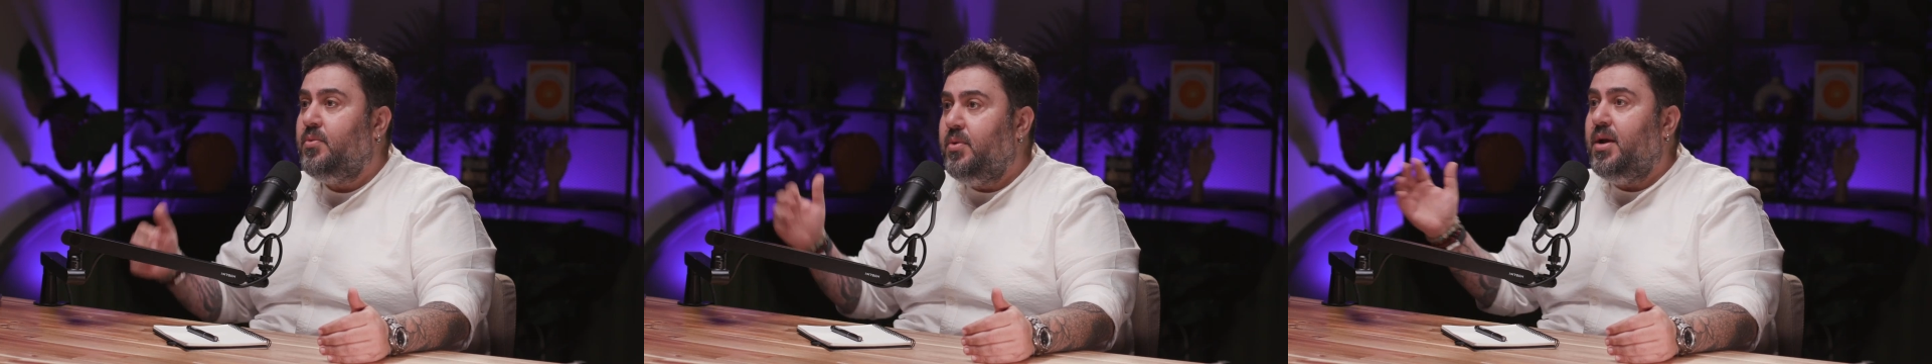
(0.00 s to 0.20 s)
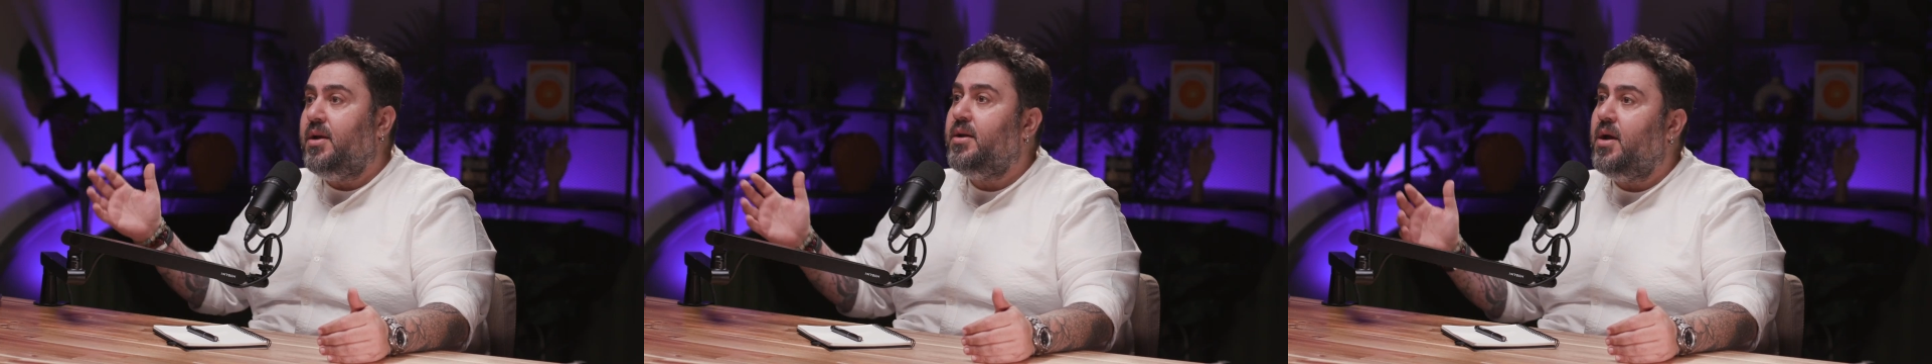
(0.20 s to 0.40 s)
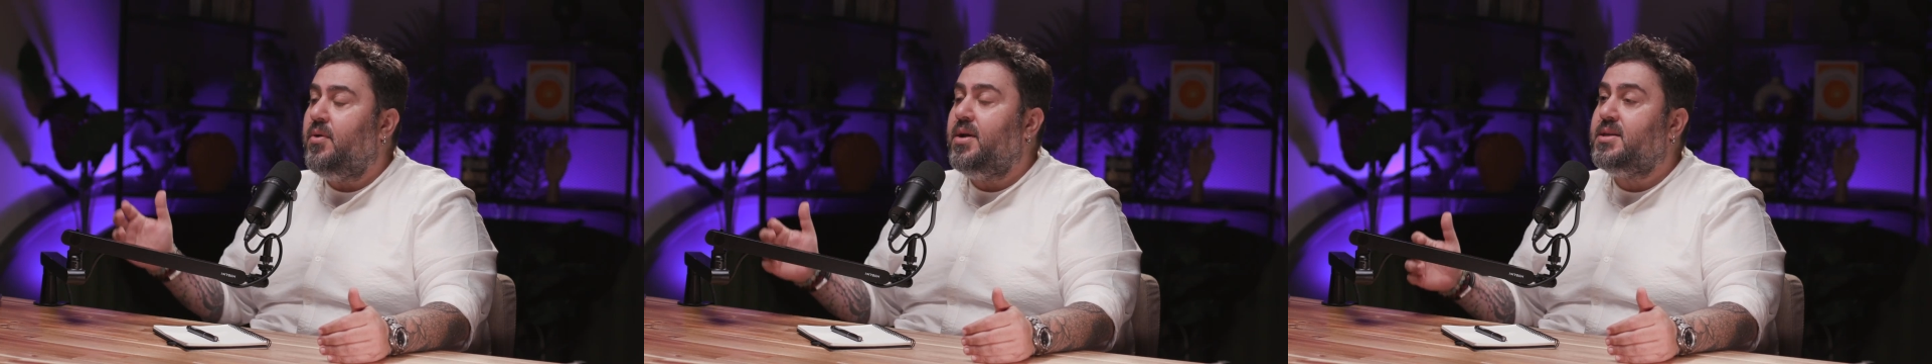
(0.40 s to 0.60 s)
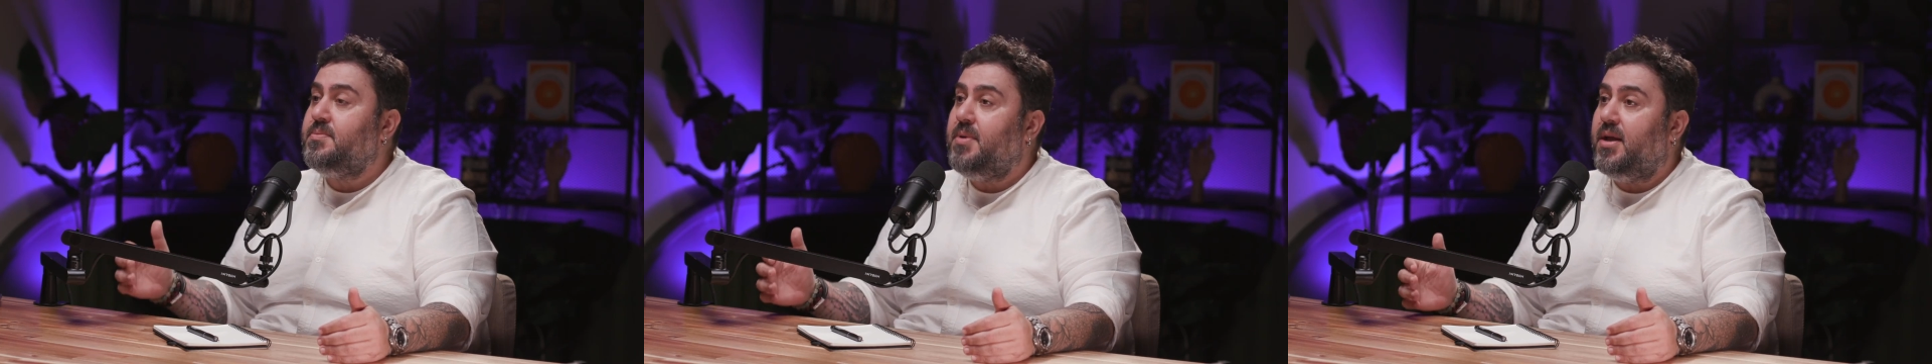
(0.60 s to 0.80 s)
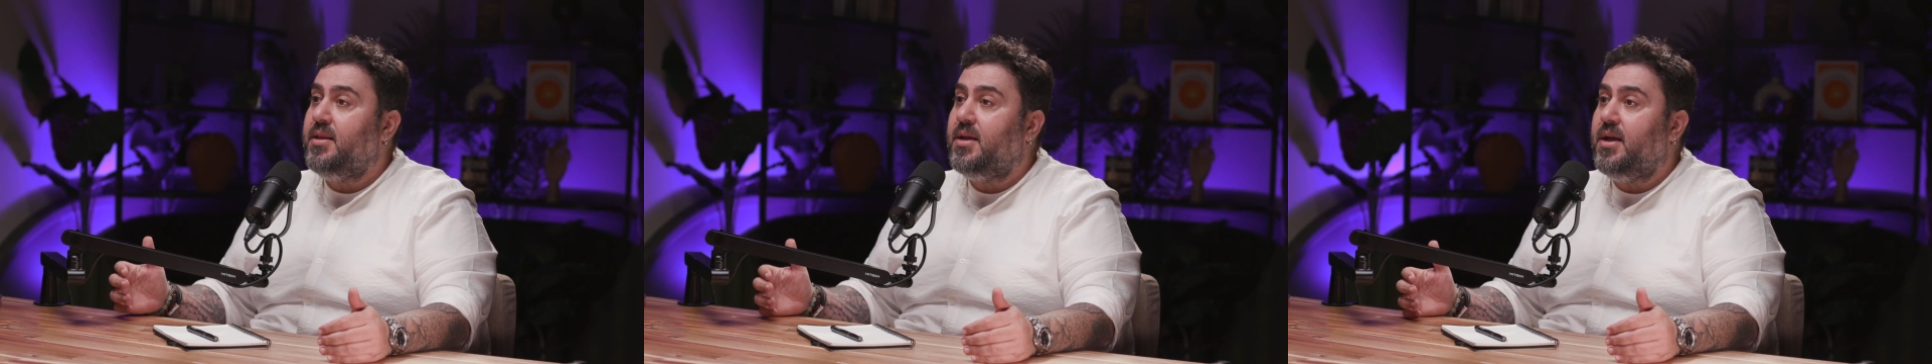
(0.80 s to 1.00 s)
We are now
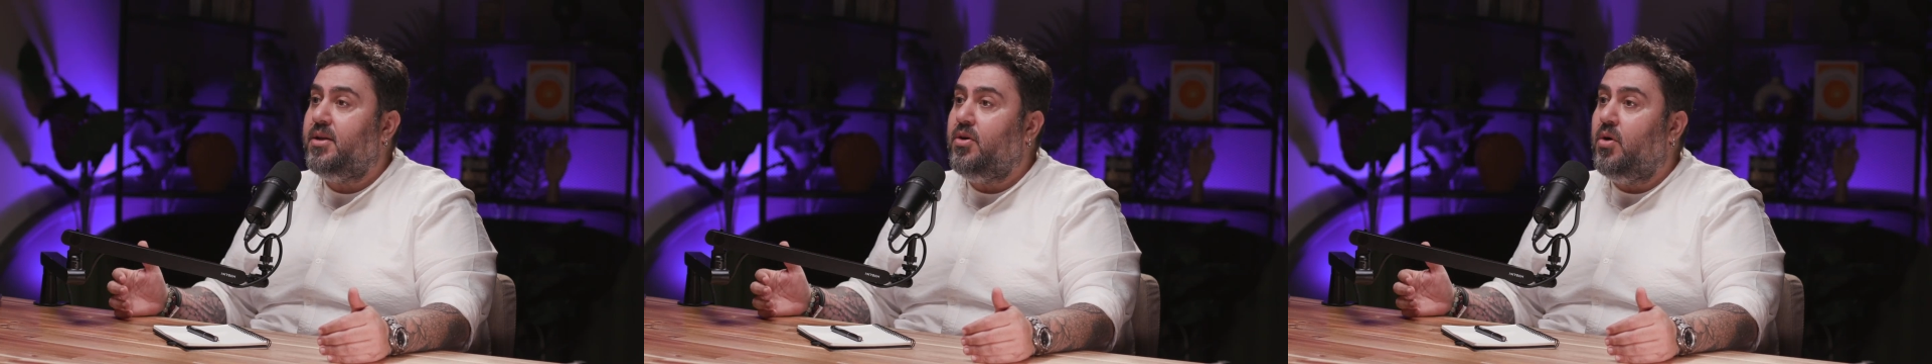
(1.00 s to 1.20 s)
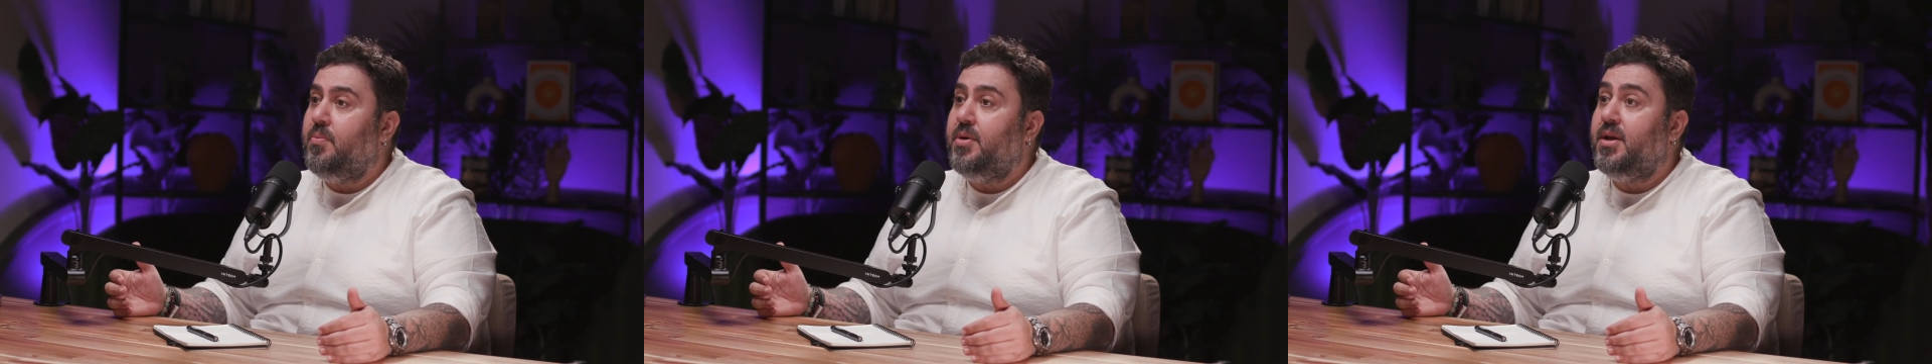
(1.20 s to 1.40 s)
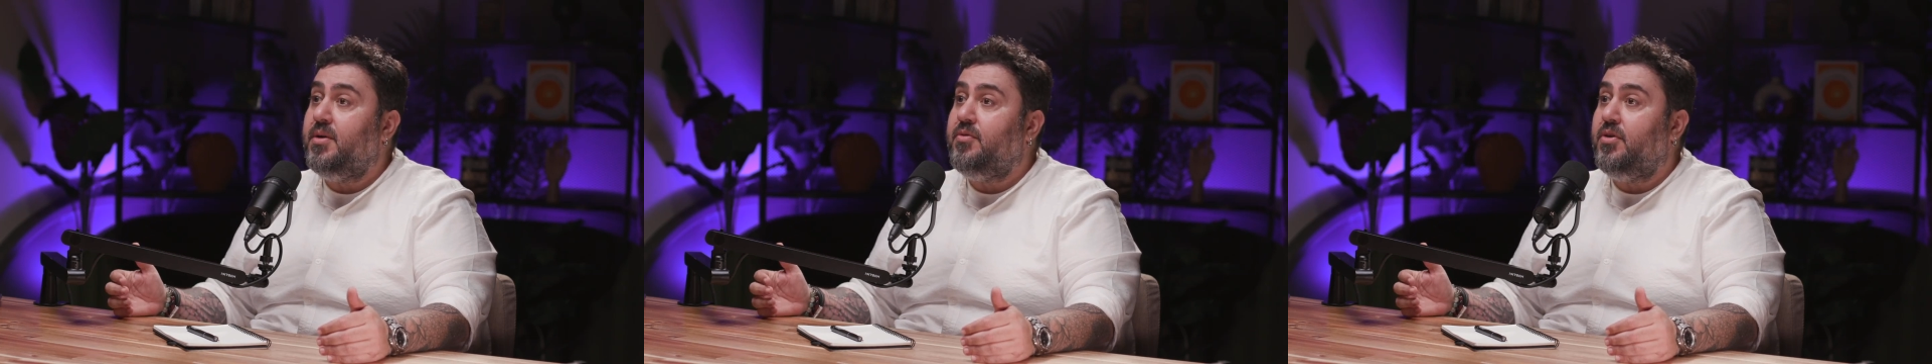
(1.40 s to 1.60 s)
expanding and opening,